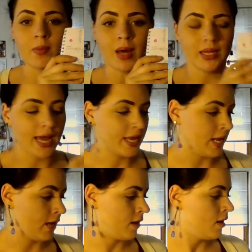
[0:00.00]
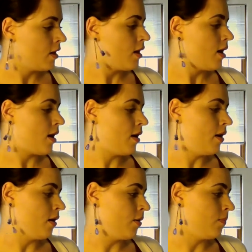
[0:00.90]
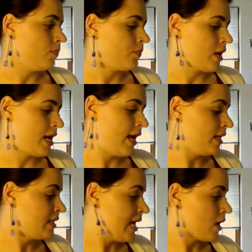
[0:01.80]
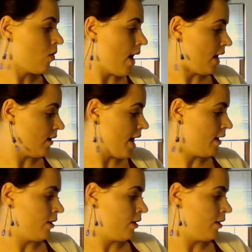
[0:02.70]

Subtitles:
about lighting. And I take quite a lot of